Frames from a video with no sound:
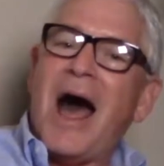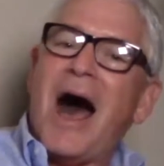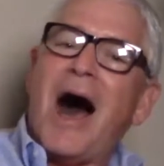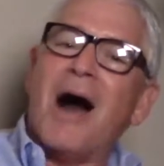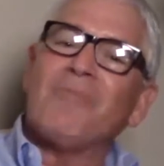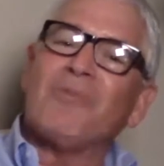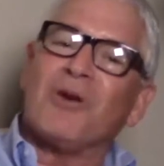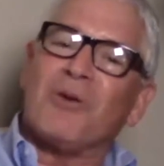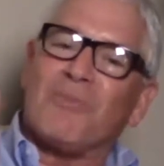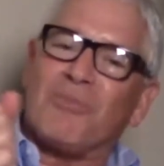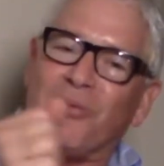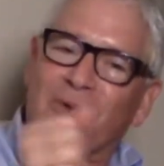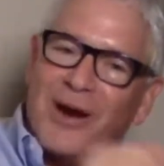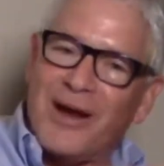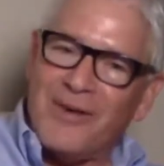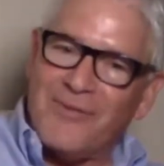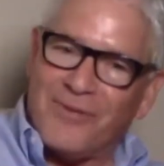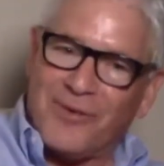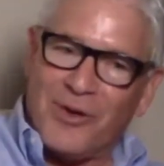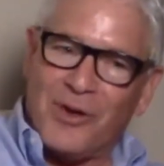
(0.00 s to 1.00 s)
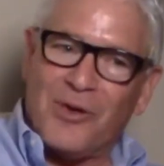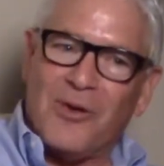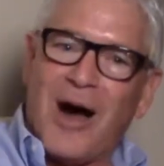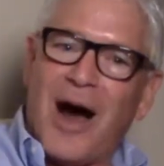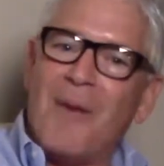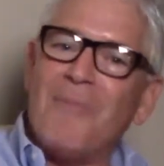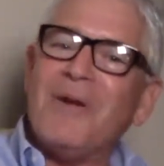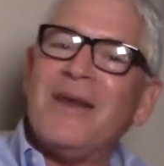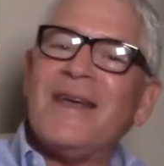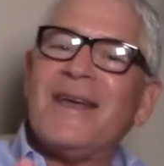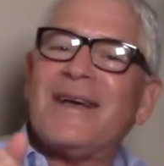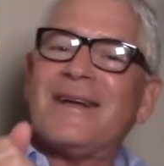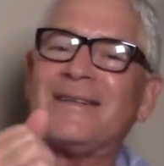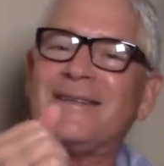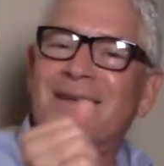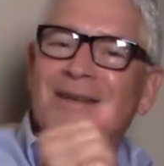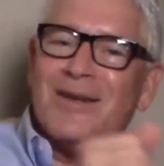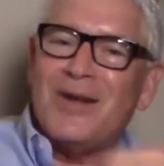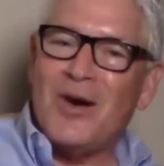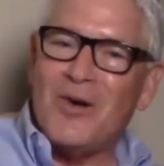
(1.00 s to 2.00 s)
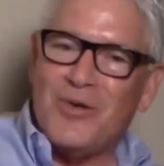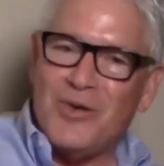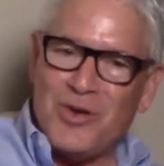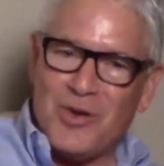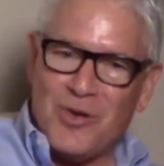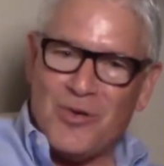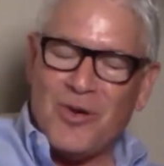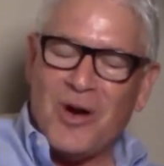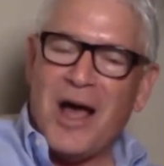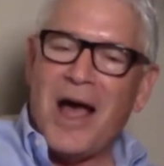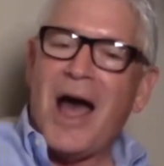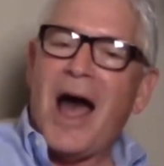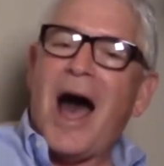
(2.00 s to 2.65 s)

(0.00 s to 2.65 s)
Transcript: I'm going to pray for you, I'm going to get to know you,